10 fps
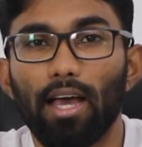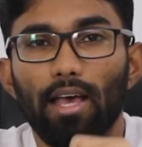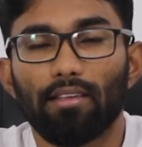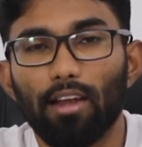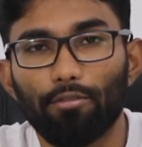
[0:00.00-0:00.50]

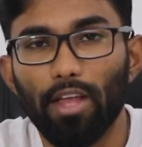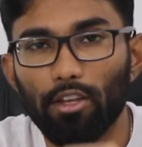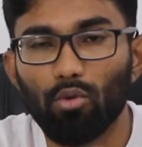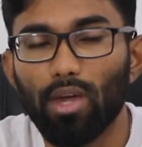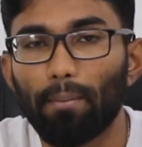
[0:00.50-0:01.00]
stuff
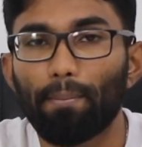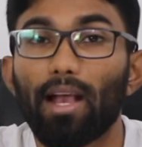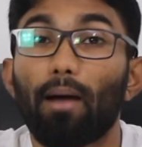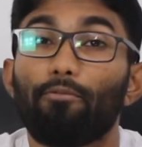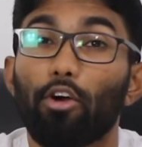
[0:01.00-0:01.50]
that you can pick
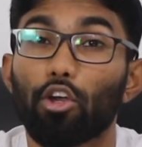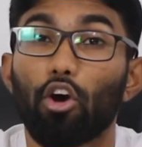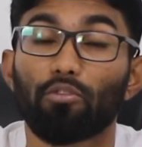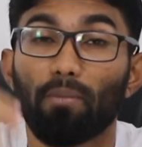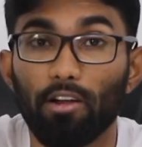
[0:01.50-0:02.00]
up for
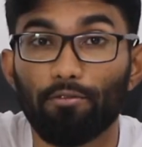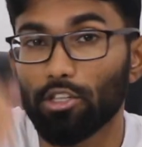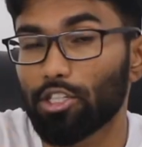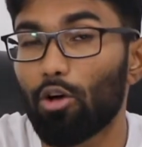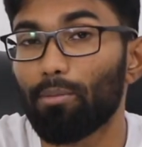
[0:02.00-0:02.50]
your
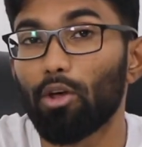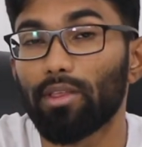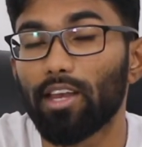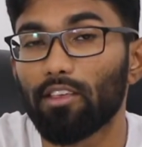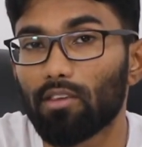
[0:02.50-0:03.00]
smartwatch down below
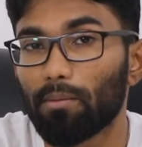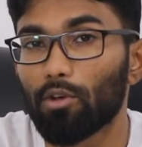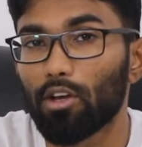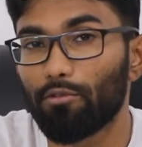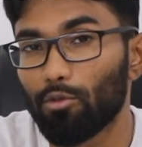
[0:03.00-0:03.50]
in the
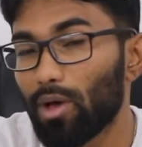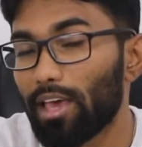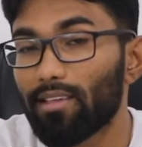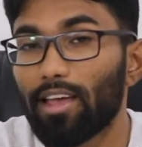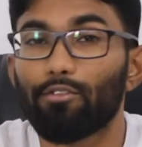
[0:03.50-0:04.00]
description if you
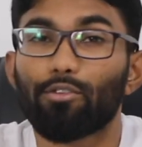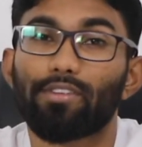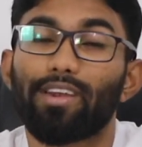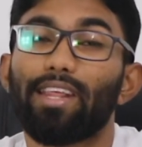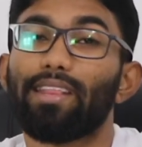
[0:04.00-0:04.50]
guys are
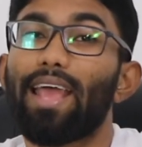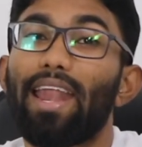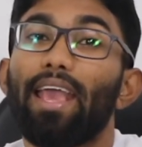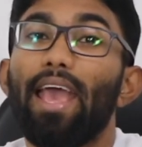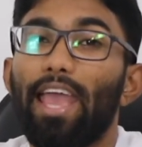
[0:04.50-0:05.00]
interested in
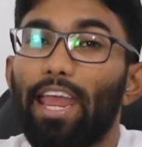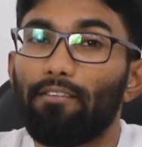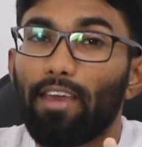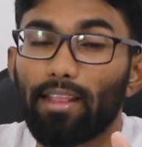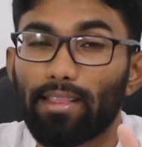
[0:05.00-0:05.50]
that.
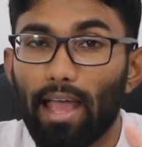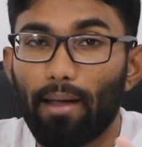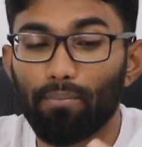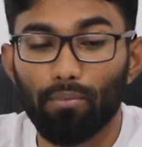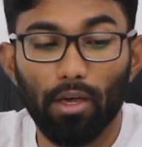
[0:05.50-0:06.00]
Anyway,
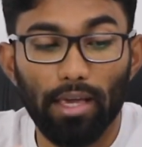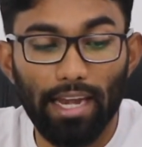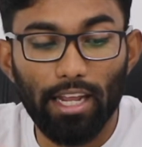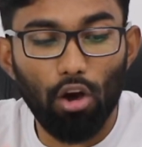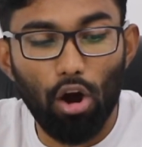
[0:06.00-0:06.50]

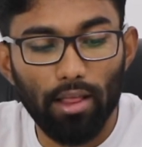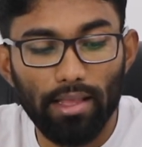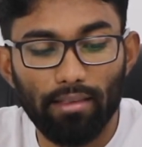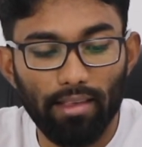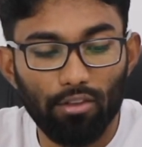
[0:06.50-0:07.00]
getting all of
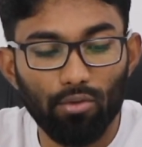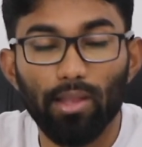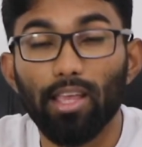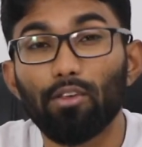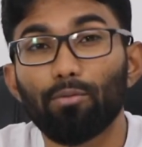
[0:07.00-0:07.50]
these extra
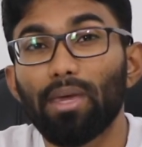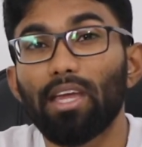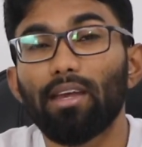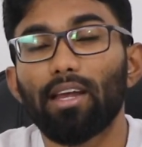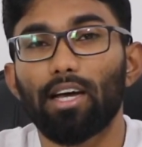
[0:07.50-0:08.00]
things
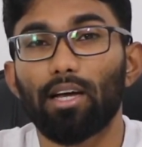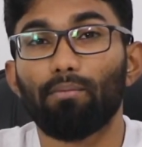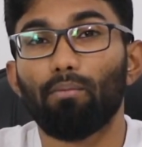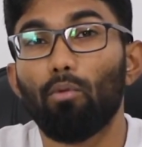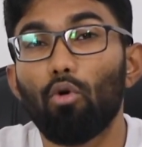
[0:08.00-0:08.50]
mean
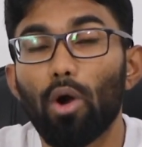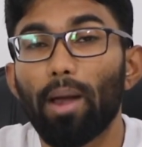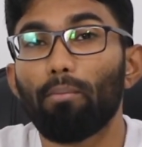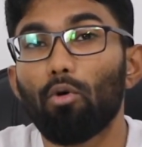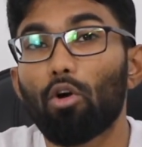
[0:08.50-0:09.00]
more
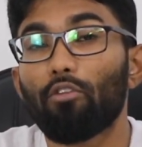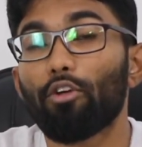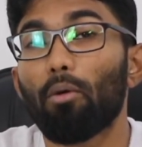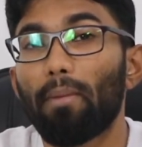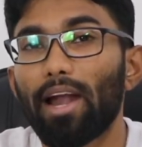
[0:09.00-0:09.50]
and more of
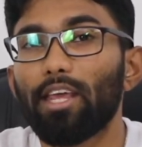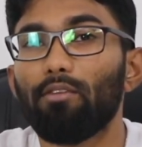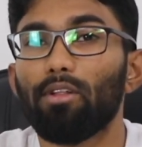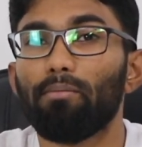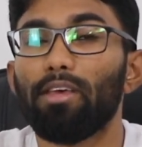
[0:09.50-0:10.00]
your money
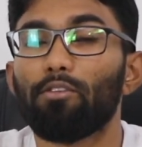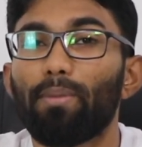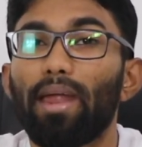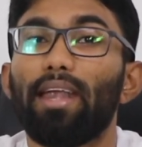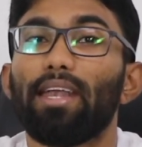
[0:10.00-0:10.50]
will be
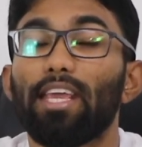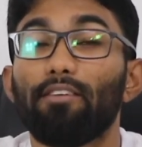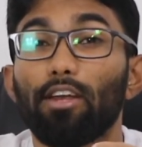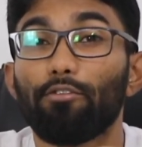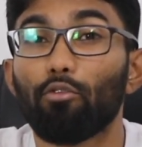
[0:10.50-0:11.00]
spent.
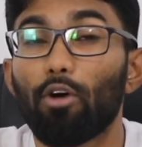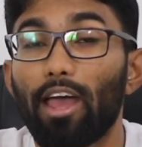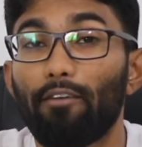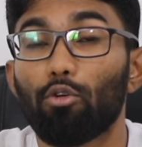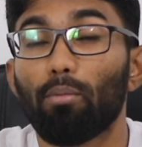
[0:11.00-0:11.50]
Even if you
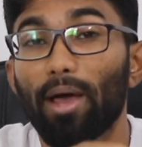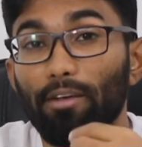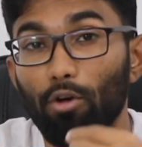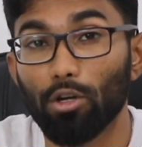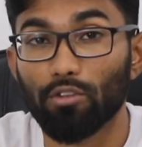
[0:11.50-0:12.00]
have to buy
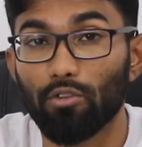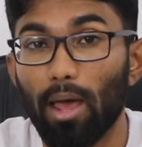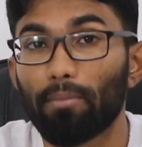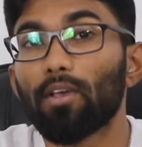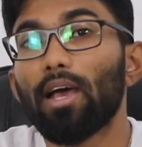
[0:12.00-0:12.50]
watch
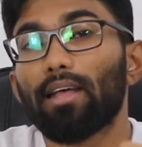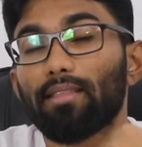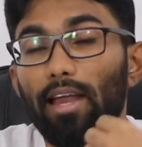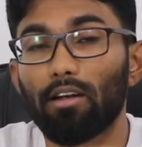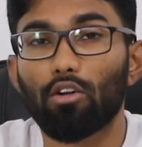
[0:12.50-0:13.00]
straps,
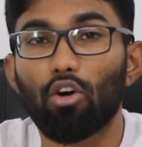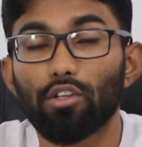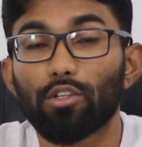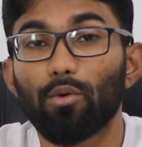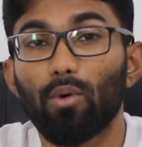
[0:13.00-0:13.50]
that will
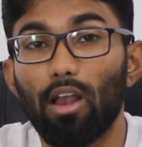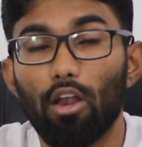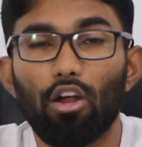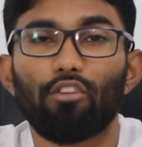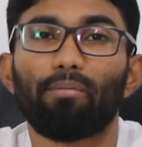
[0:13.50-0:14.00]
cost you a
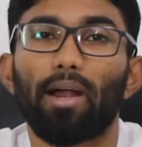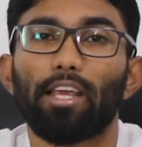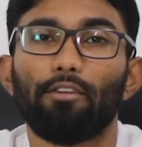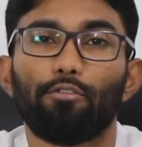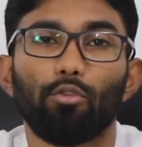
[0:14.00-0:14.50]
lot of
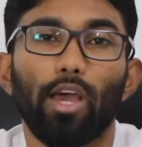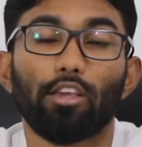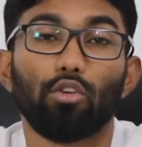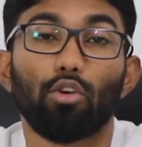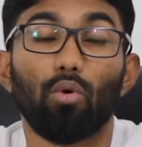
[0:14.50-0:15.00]
money if you
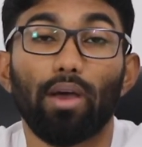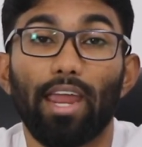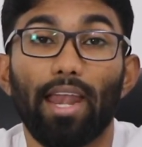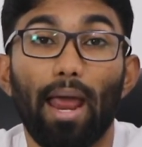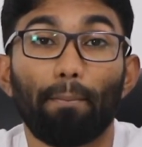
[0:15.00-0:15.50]
actually go
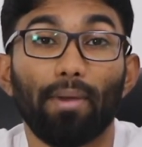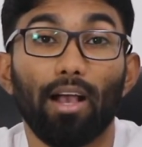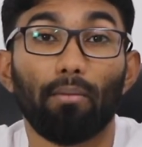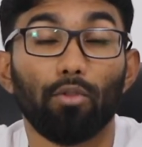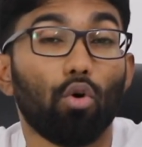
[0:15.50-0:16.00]
ahead and pick
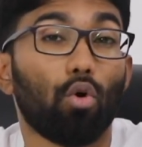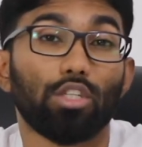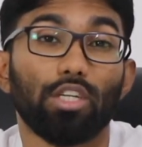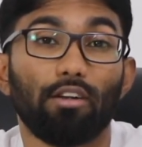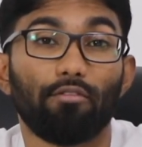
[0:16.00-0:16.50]
up the
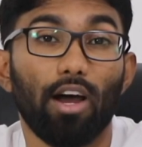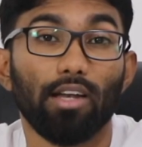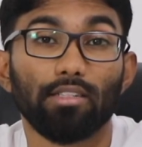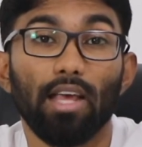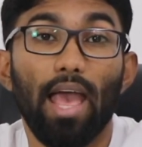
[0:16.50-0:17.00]
original
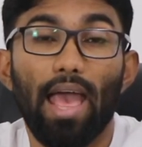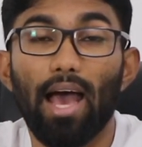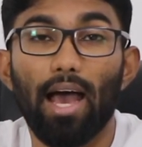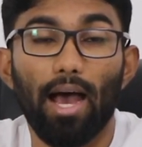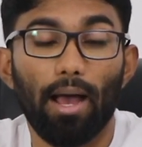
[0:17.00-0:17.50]
ones.
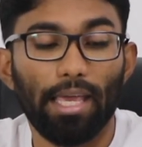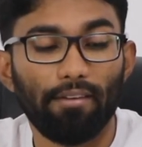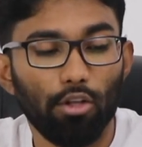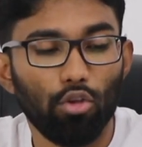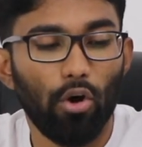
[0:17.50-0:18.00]

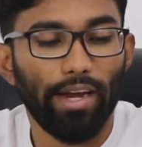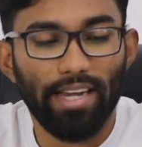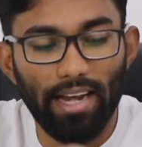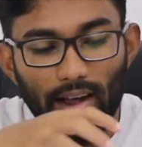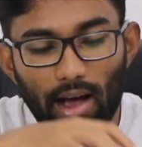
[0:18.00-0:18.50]
Even though it
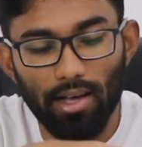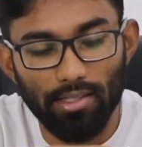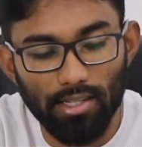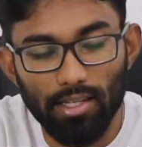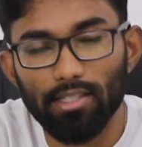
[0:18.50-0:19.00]

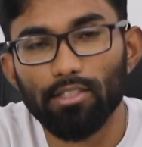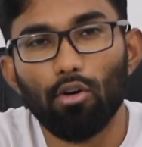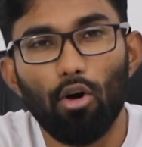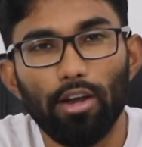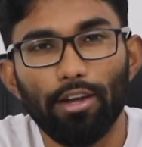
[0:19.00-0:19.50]
enhances the
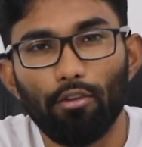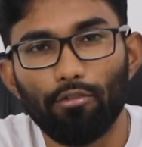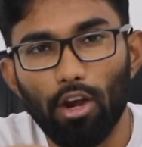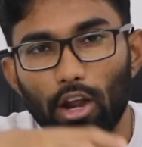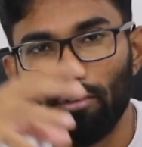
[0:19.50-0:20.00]
quality of
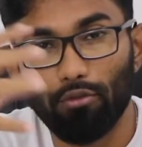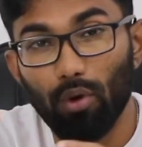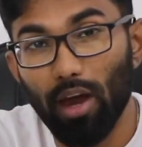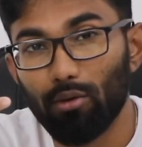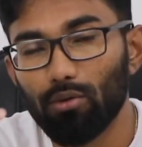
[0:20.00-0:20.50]
your life,
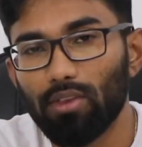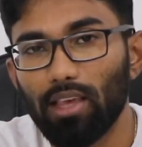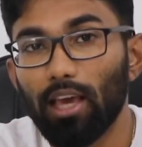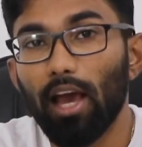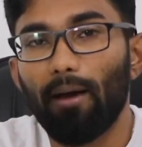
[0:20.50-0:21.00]
you have to
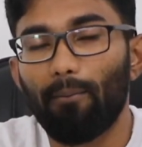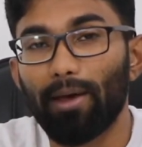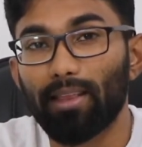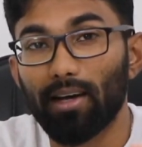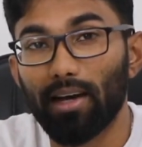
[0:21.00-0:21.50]
see
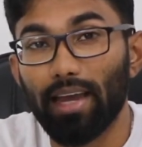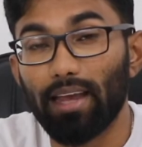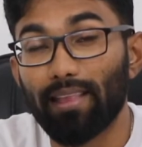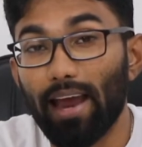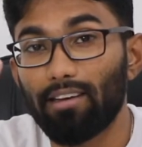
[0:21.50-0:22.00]
whether
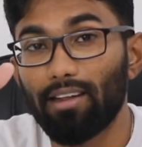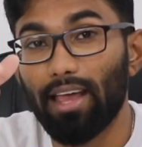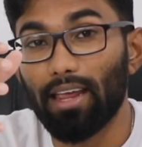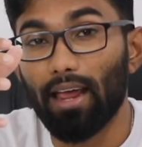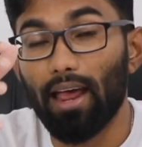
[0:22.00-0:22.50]
that
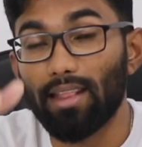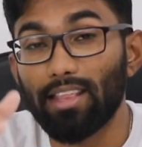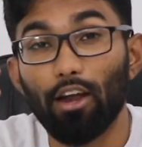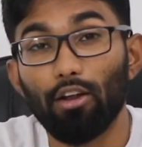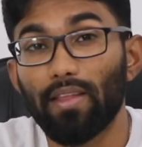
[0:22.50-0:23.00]
at
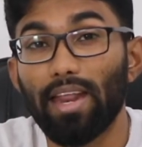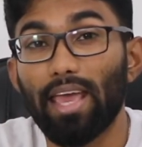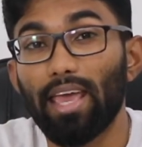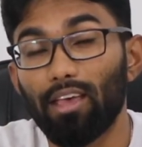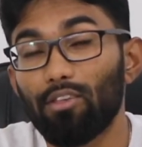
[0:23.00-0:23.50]
the end of the
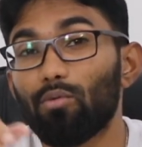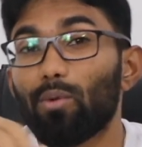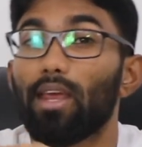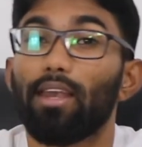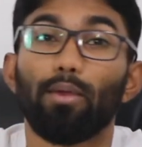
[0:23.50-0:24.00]
day is
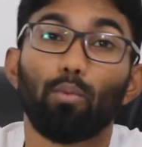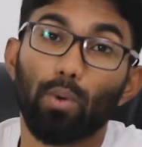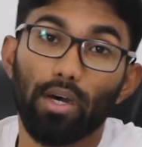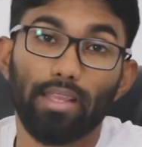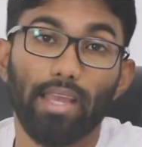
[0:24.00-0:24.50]
really
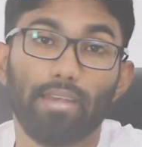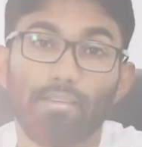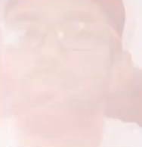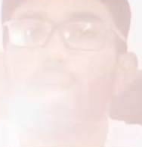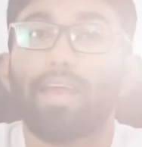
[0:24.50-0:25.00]
worth it.
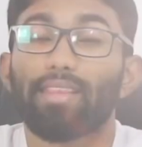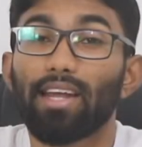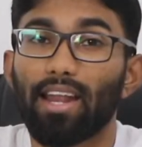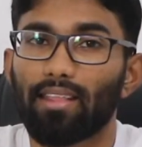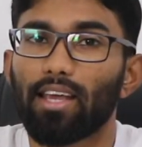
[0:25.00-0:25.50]
I think
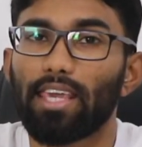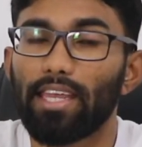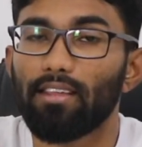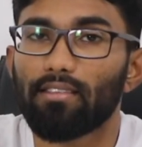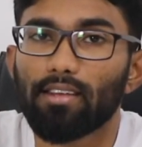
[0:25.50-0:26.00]
another
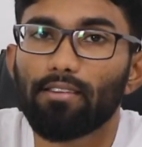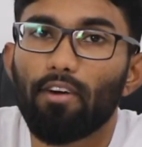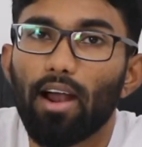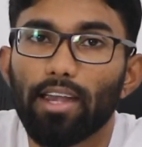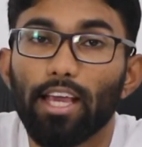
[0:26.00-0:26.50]
key
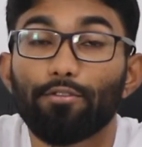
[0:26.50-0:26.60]
disadvantage